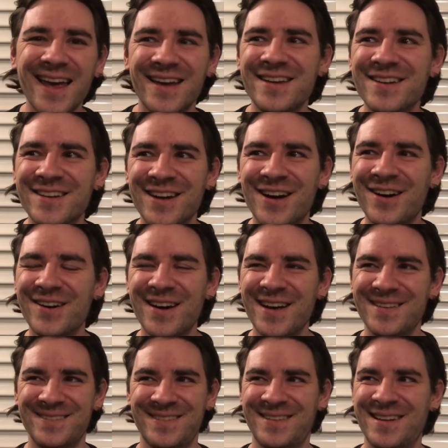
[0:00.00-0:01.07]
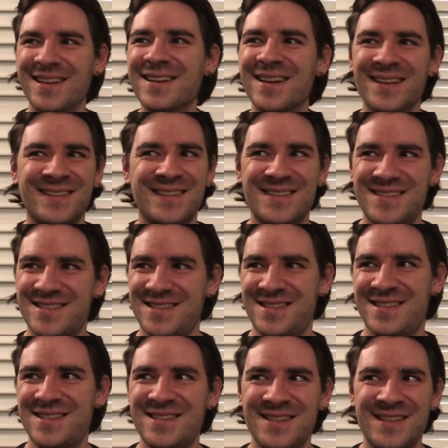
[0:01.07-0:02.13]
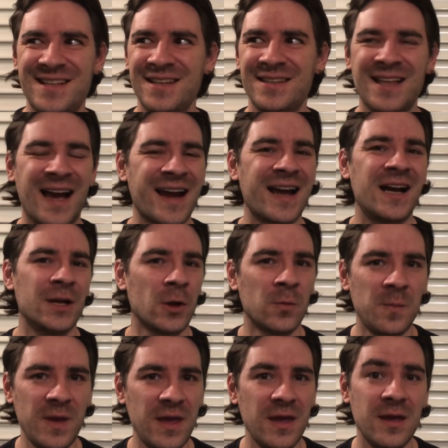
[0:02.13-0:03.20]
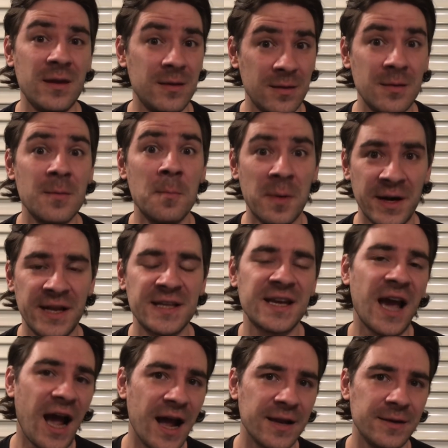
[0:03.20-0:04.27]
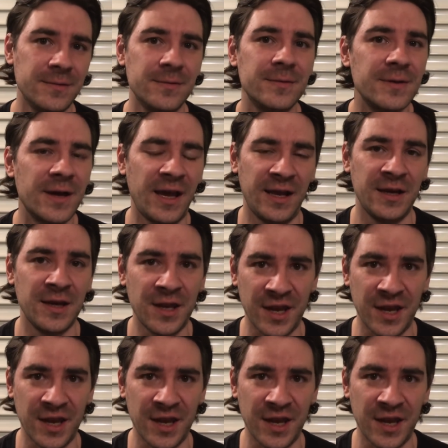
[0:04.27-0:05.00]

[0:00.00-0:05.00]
You know, that cannot be, but it can, and it